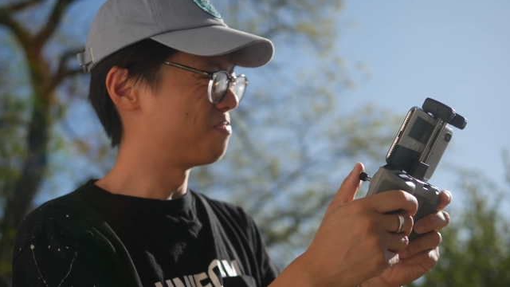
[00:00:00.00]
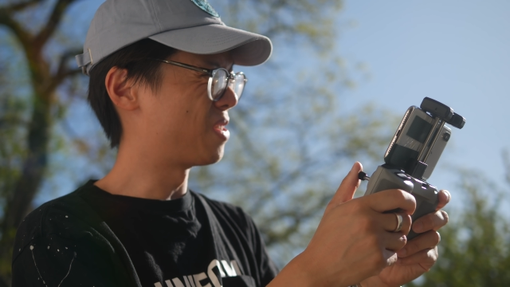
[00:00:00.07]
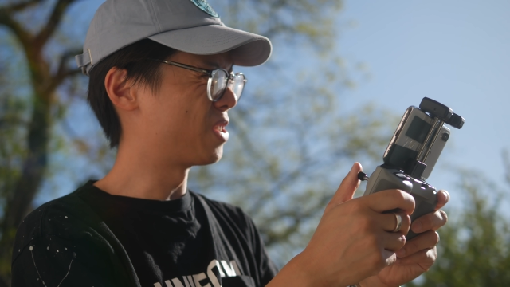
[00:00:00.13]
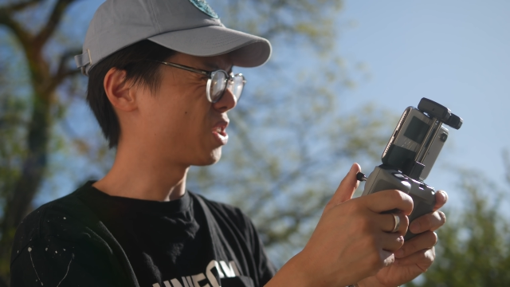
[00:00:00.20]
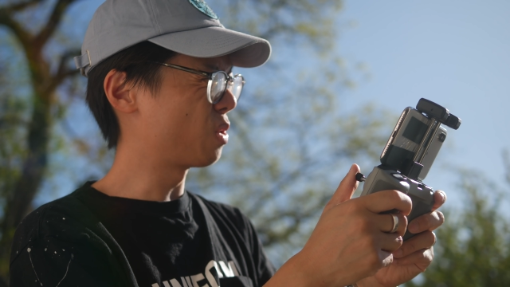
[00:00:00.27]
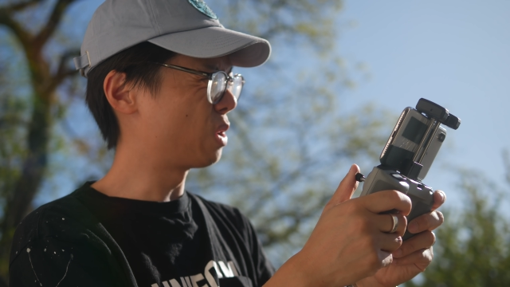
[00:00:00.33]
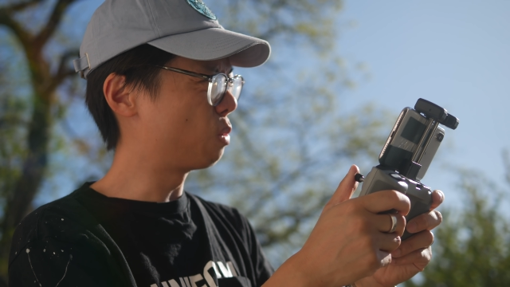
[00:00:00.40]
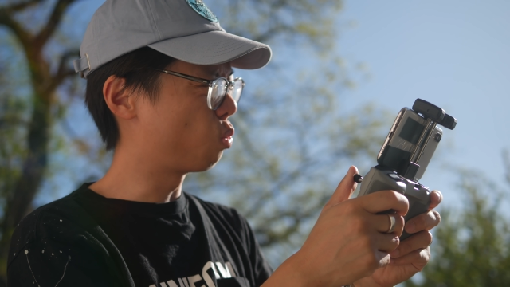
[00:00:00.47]

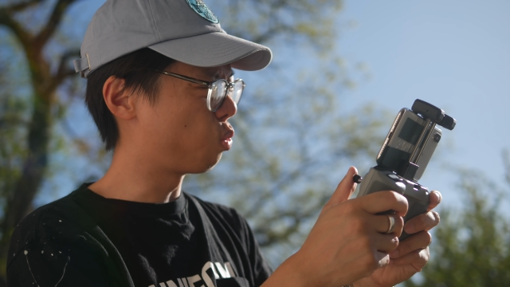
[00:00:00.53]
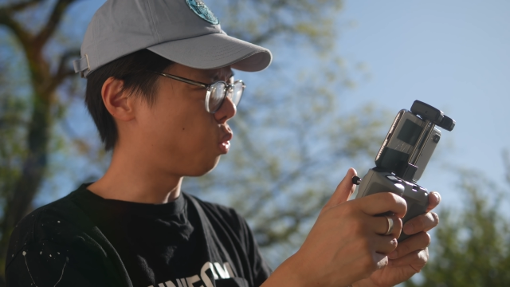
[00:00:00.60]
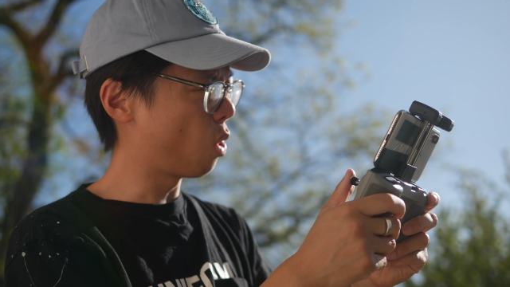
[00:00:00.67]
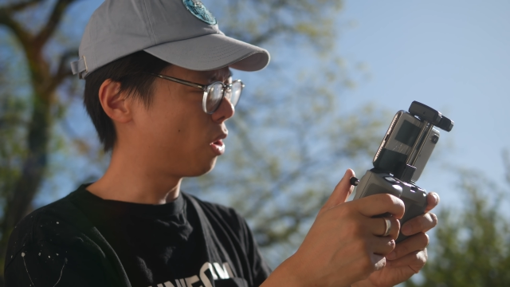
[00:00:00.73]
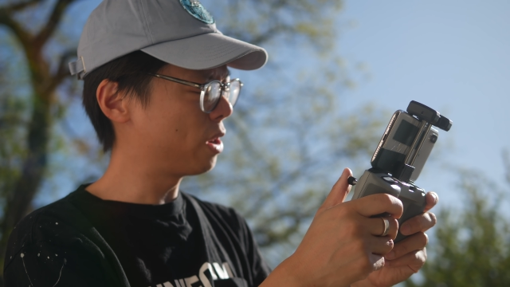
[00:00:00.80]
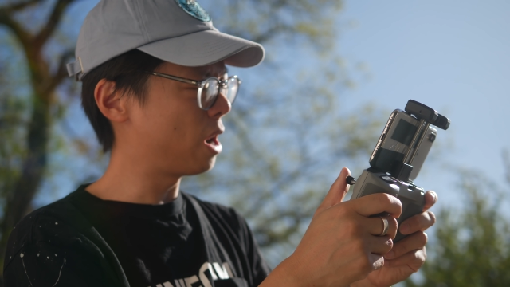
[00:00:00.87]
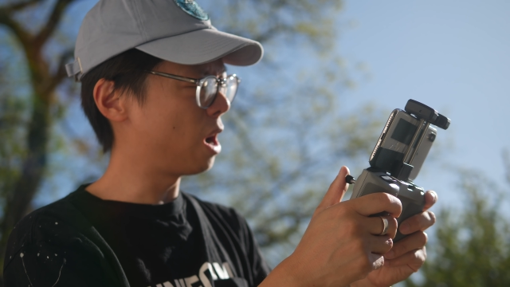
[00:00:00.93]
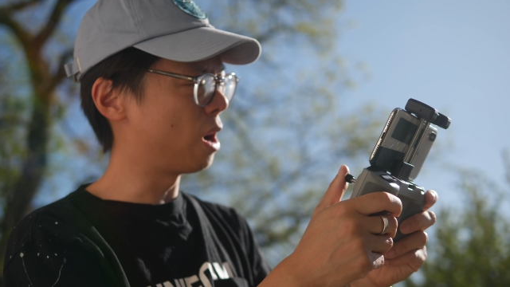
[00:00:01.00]
There's only
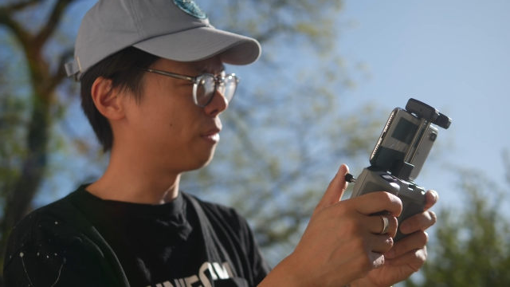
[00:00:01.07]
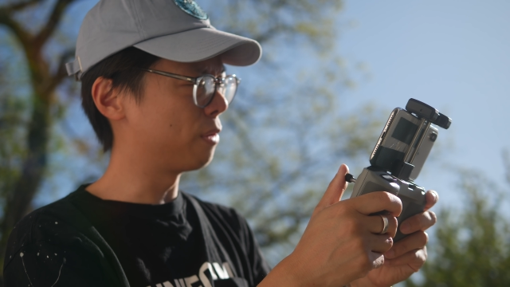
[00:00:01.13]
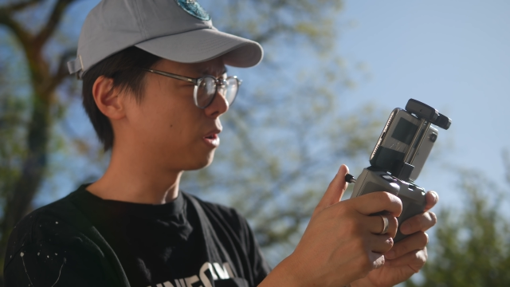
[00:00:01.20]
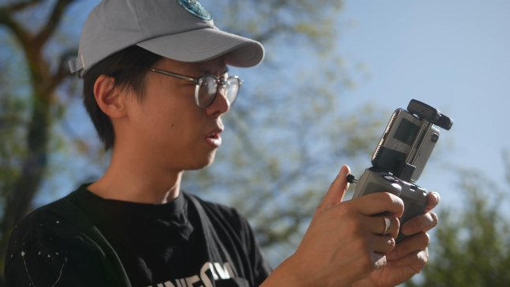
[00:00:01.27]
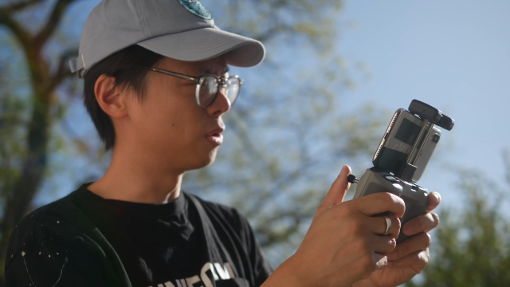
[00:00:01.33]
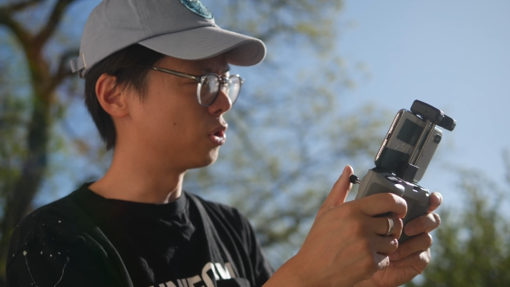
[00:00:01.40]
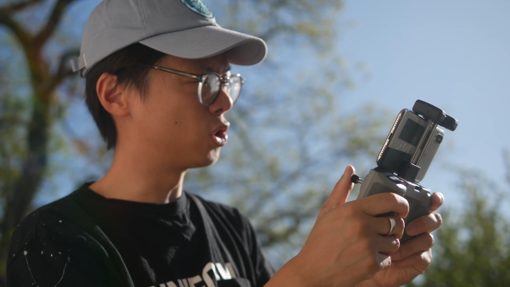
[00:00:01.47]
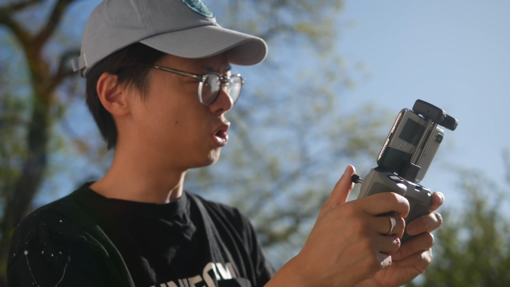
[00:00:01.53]
one other
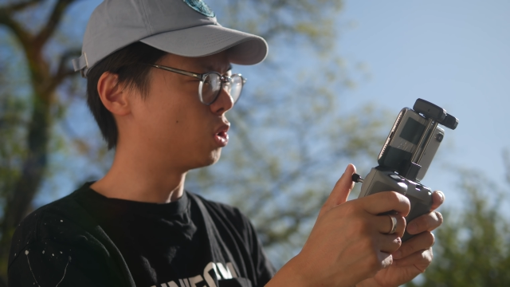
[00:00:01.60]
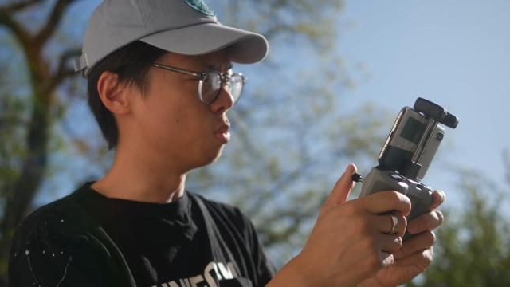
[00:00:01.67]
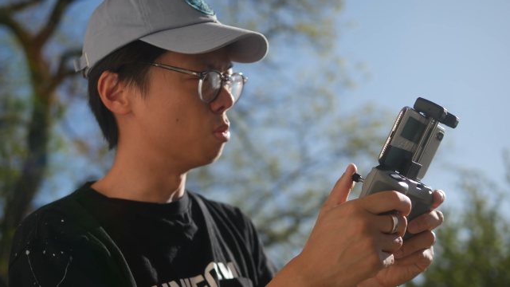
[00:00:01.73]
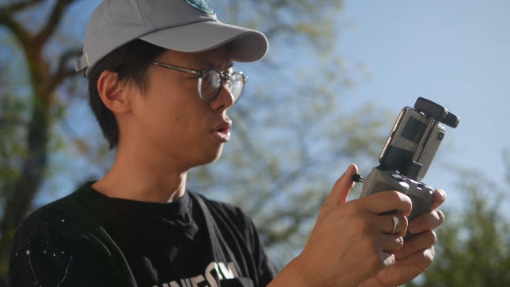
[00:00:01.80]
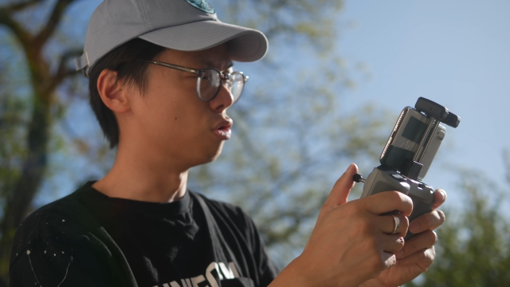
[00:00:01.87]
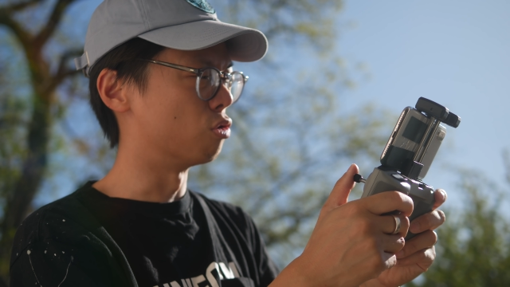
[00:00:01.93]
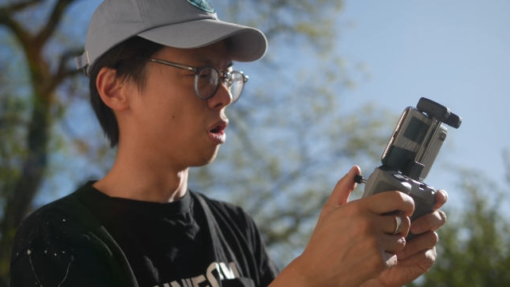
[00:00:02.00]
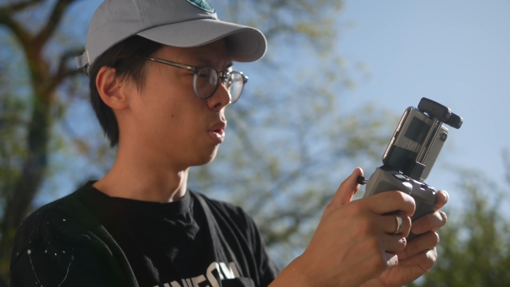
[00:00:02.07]

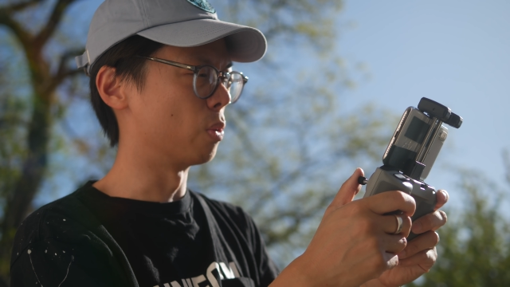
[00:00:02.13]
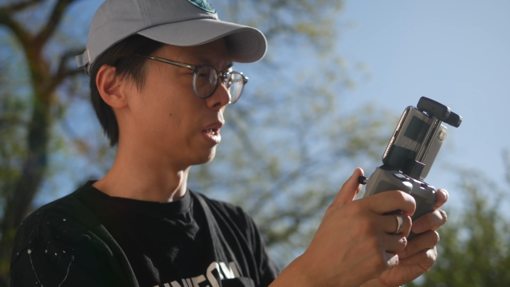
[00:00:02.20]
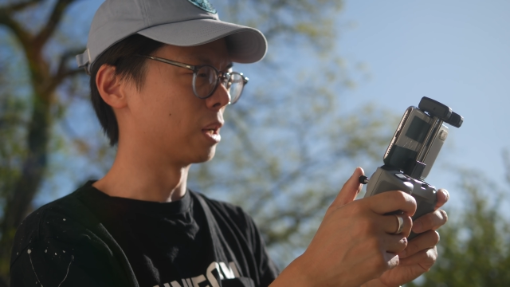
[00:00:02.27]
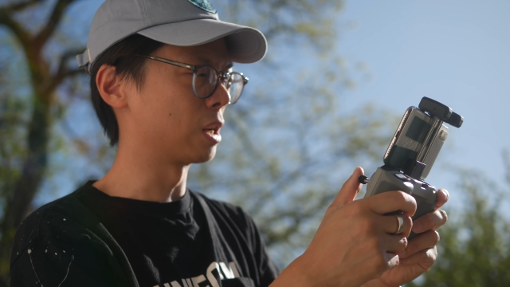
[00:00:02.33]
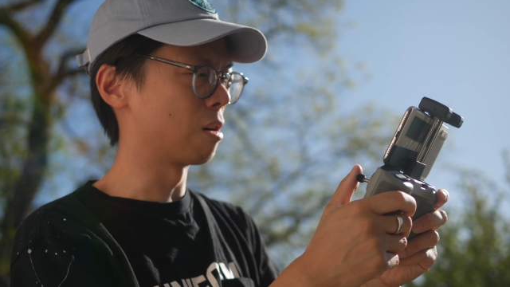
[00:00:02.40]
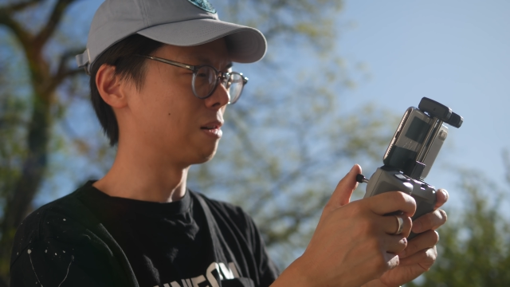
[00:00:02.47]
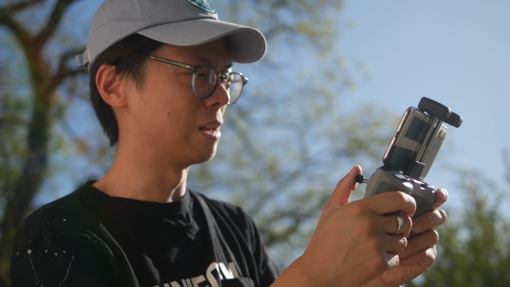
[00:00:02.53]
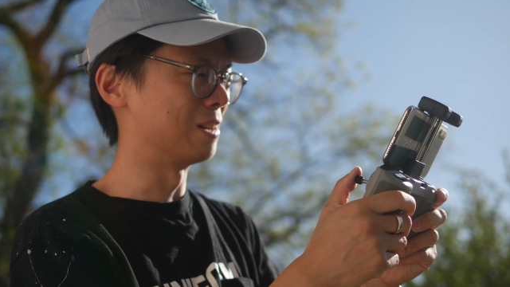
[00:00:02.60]
consumer drone
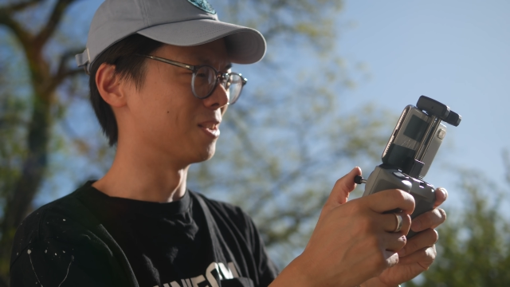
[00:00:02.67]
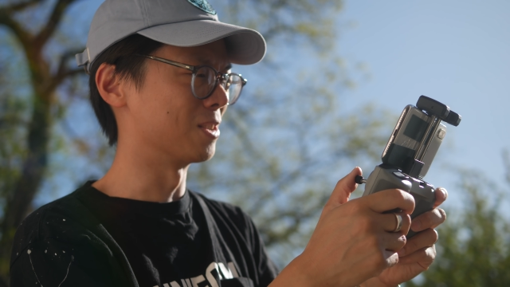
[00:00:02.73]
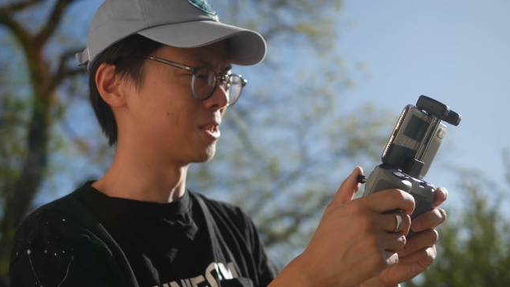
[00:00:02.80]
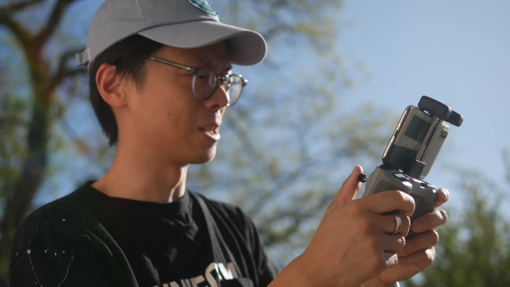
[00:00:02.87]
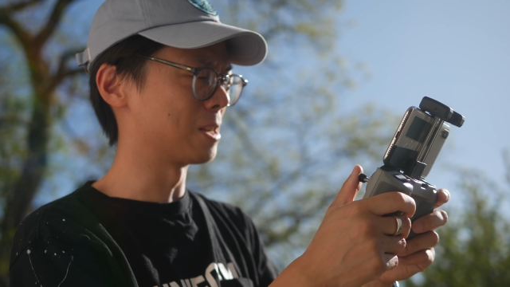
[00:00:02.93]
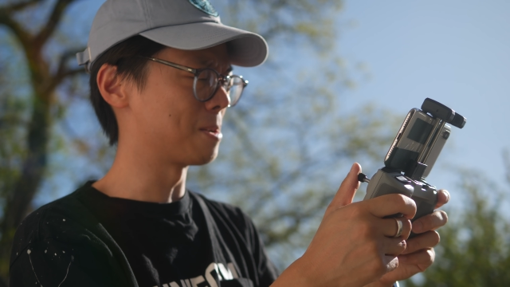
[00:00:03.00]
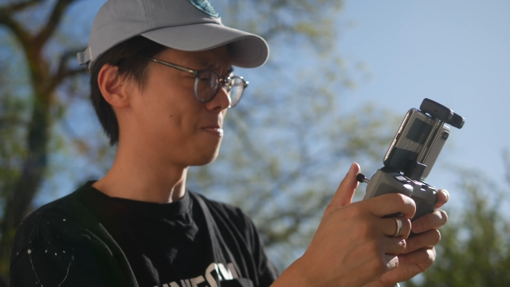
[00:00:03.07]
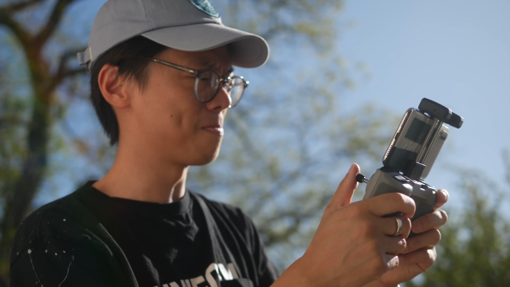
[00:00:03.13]
that currently does
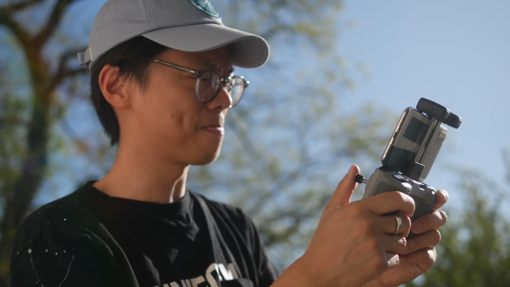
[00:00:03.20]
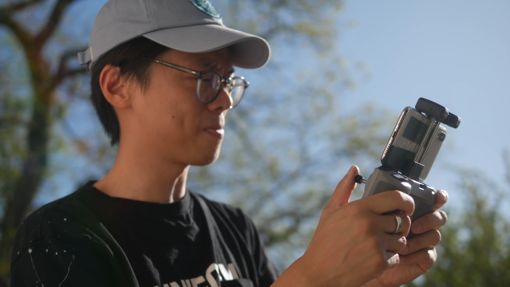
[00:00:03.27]
that.